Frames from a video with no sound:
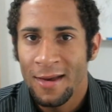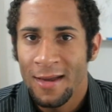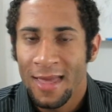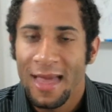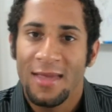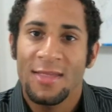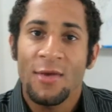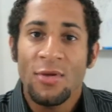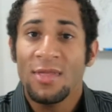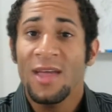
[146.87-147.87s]
Okay, because
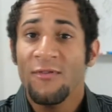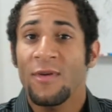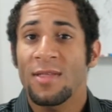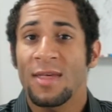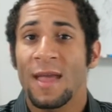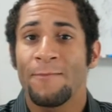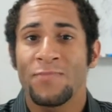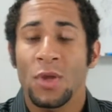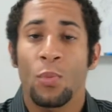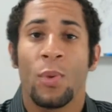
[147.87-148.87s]
there's a difference
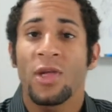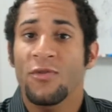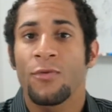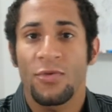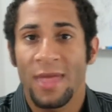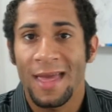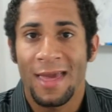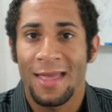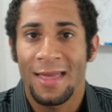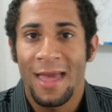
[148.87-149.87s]
in wishful
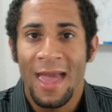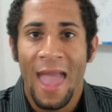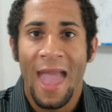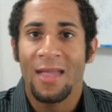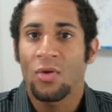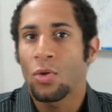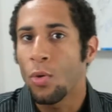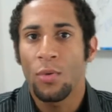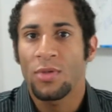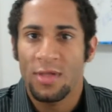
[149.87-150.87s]
thinking and
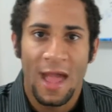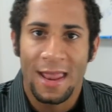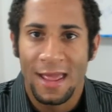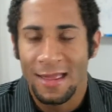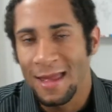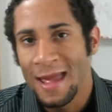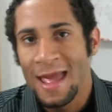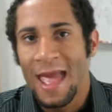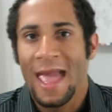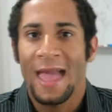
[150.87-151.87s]
goal setting
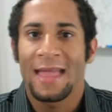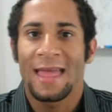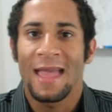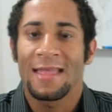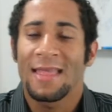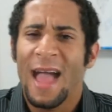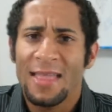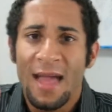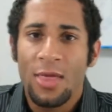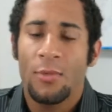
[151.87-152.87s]
and
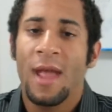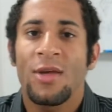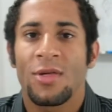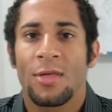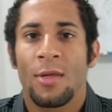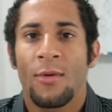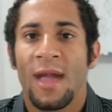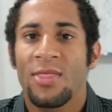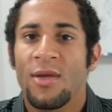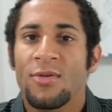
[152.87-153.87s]
a declaration.
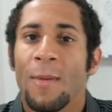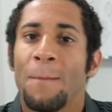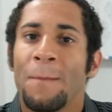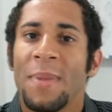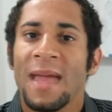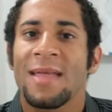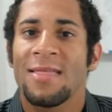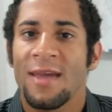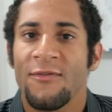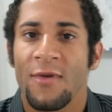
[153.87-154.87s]
Okay, there's a
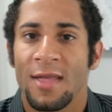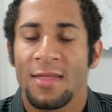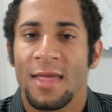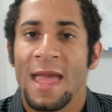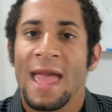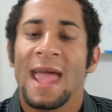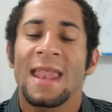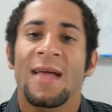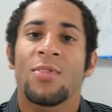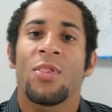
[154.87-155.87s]
big difference.
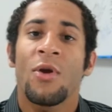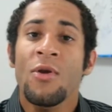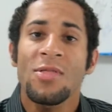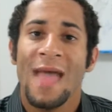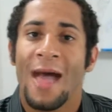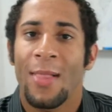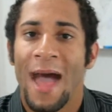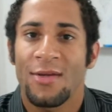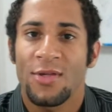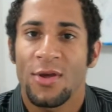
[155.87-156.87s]
And I learned that
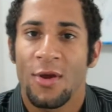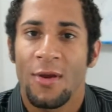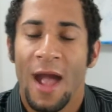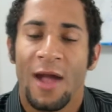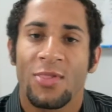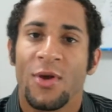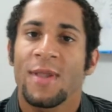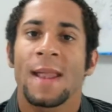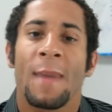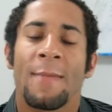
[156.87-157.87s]
last year. I
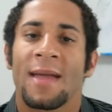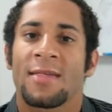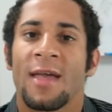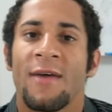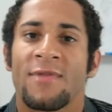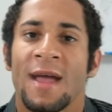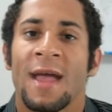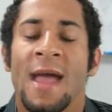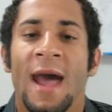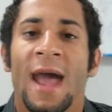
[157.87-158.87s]
learned it about myself, and
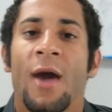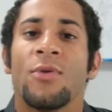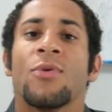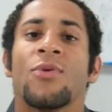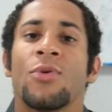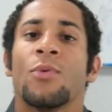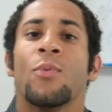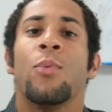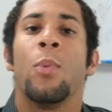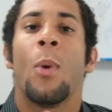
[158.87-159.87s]
I understood
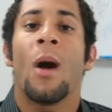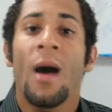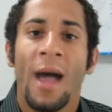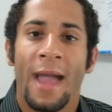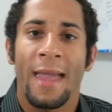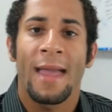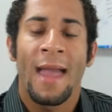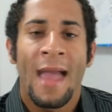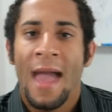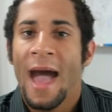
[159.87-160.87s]
why
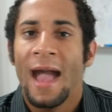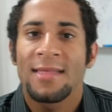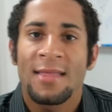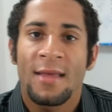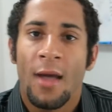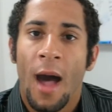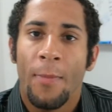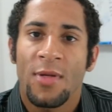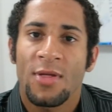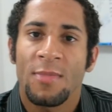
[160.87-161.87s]
I didn't
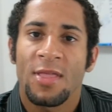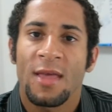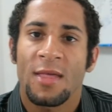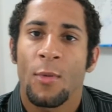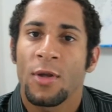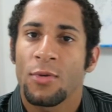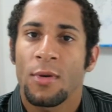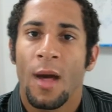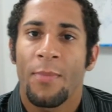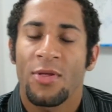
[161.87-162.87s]
accomplish some of the things I wanted to
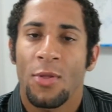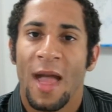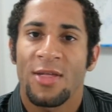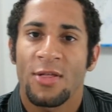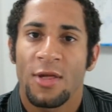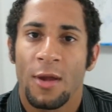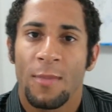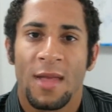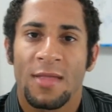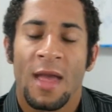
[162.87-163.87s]
accomplish last year.
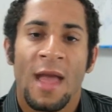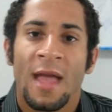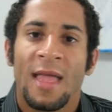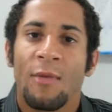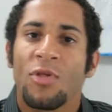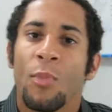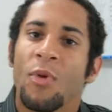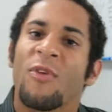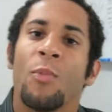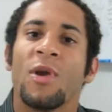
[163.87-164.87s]
Because it was
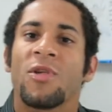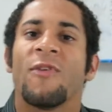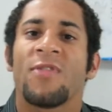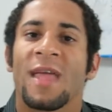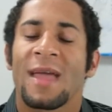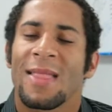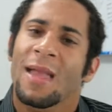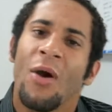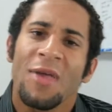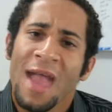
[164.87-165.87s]
more of a wishful thinking,
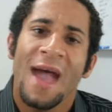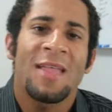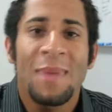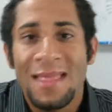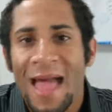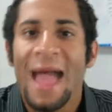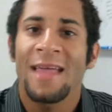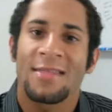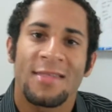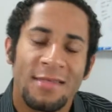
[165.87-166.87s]
like, oh yeah, it'd be
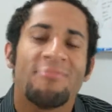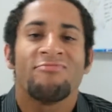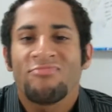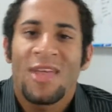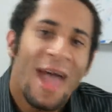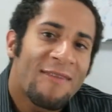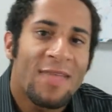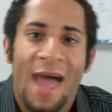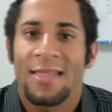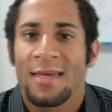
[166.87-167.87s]
nice to have
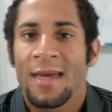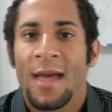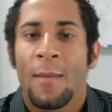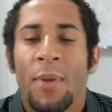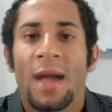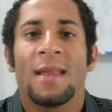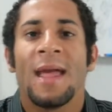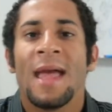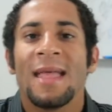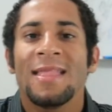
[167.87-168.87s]
that. But
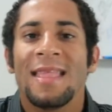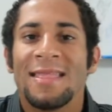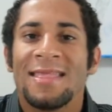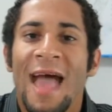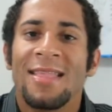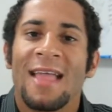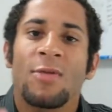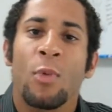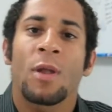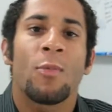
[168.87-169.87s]

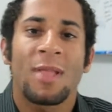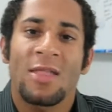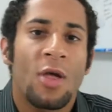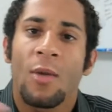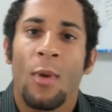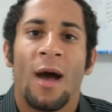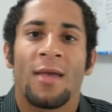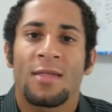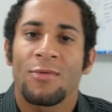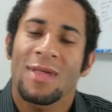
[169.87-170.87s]
that's all it
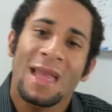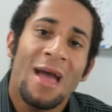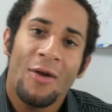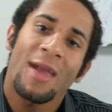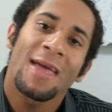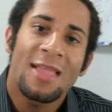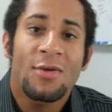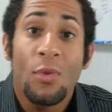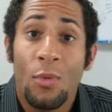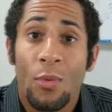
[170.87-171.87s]
was. It was like, oh, okay, that's
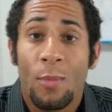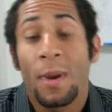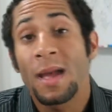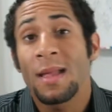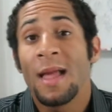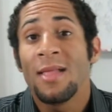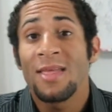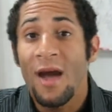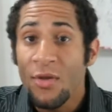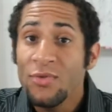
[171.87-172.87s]
cool. But
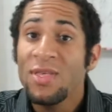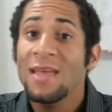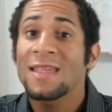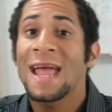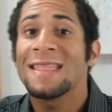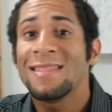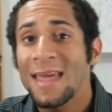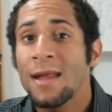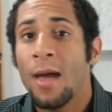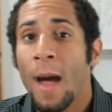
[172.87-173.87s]
the other things that I
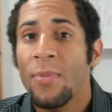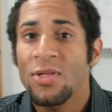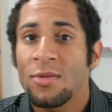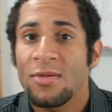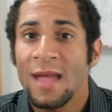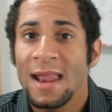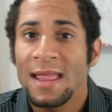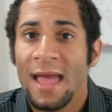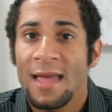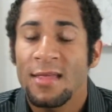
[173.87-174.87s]
did accomplish in those 90
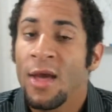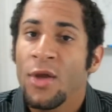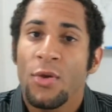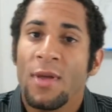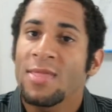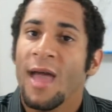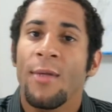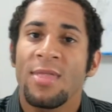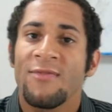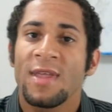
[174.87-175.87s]
days, you can
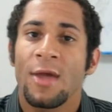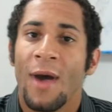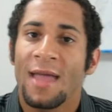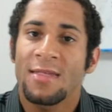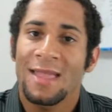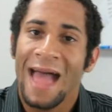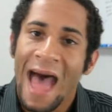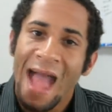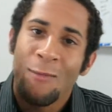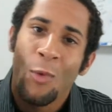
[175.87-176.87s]
tell in the video. I said,
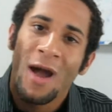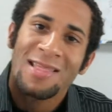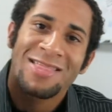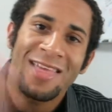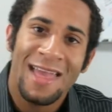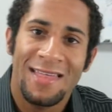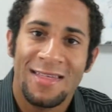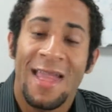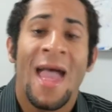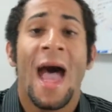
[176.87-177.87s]
I want
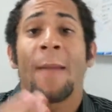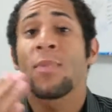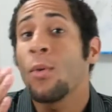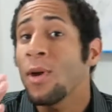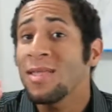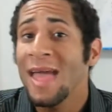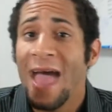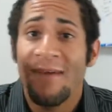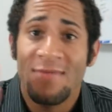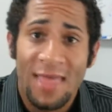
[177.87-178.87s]
this. I'm going to
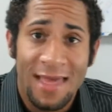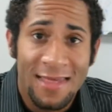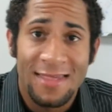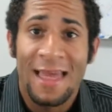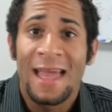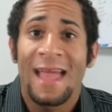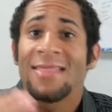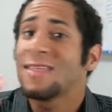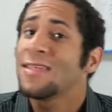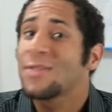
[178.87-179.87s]
have this,
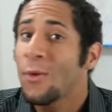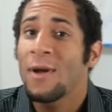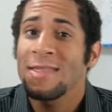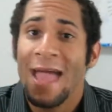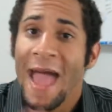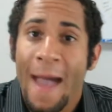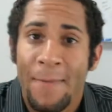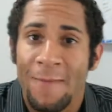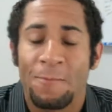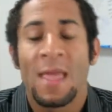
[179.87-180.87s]
and this is going to
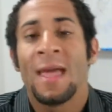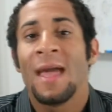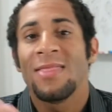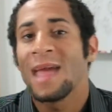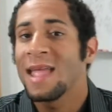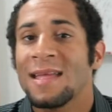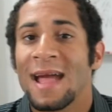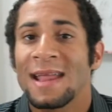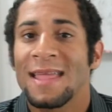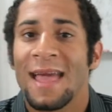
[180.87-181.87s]
happen. The of
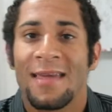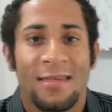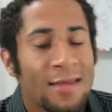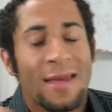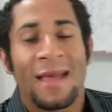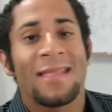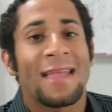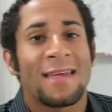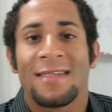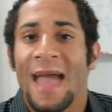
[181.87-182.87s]
90 days,
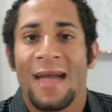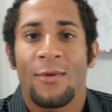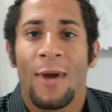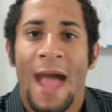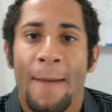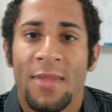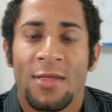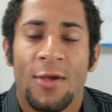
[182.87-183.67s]
that's exactly what happened.